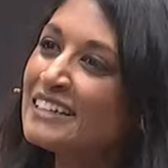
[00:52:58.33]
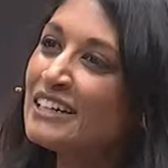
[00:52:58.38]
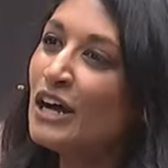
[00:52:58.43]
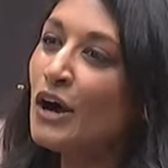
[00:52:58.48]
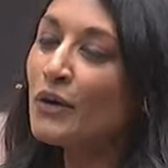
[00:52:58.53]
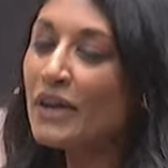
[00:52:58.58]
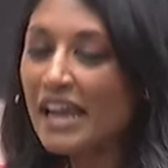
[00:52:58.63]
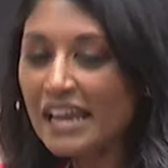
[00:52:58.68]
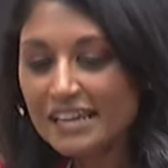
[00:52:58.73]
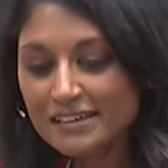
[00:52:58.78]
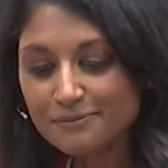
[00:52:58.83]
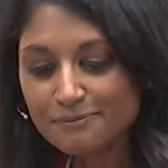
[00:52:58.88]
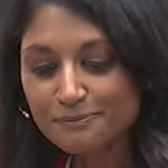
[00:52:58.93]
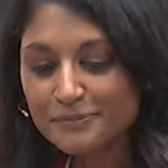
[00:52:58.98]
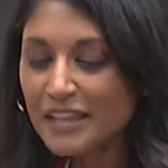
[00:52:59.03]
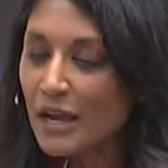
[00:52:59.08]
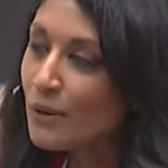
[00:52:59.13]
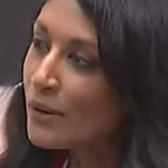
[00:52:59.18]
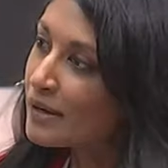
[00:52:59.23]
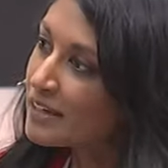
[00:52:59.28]
Okay,
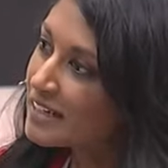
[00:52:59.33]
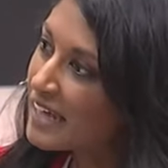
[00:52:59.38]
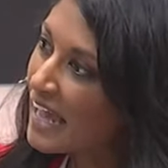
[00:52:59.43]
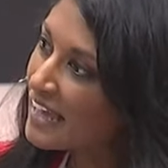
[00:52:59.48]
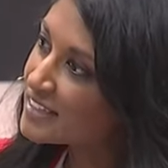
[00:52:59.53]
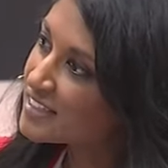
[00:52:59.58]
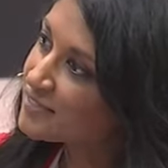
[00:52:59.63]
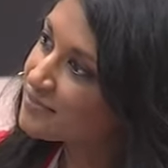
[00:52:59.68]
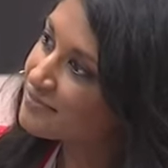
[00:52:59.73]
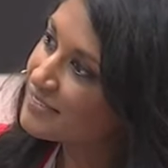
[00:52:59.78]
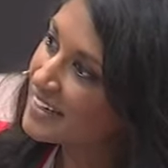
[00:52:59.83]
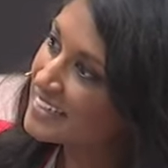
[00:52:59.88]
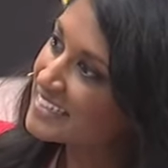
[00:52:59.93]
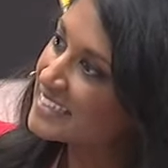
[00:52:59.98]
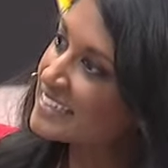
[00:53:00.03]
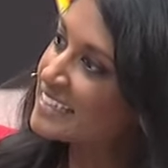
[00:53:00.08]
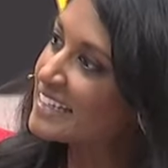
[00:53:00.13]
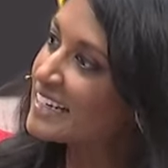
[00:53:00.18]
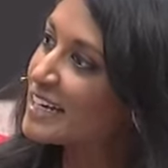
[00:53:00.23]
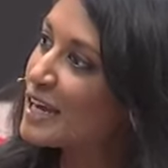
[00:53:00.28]
now I'm going to ask
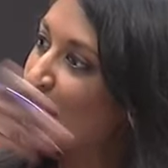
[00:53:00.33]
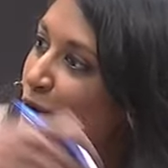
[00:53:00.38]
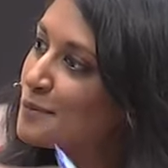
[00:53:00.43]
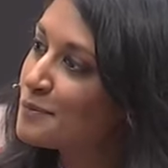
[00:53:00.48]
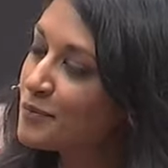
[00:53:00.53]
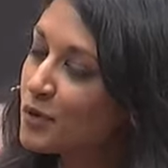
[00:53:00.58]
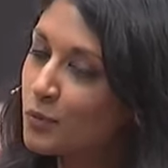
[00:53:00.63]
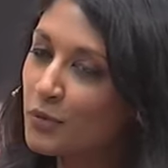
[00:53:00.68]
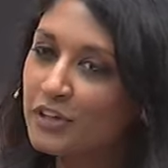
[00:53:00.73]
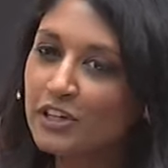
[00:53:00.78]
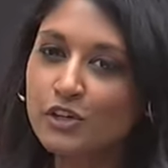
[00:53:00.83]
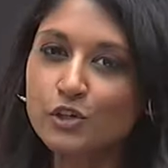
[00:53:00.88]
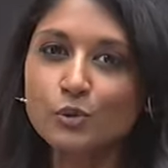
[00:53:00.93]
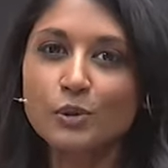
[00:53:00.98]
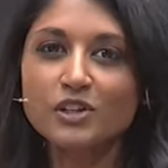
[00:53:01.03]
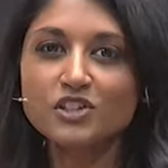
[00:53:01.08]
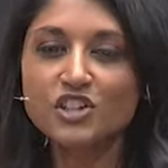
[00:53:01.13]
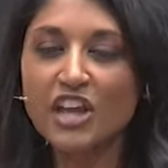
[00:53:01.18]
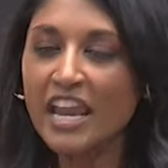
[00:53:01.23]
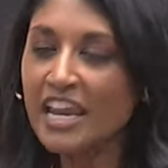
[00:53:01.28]
Vasily to come. We're going to do
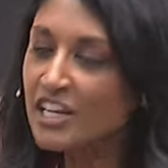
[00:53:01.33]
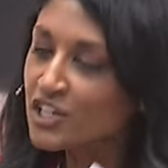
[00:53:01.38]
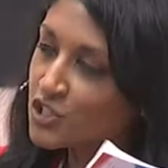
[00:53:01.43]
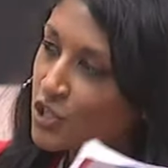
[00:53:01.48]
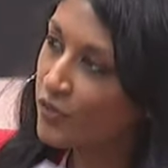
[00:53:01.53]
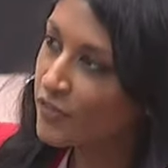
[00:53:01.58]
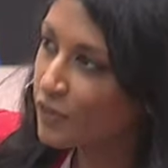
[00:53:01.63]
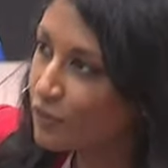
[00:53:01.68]
a change on the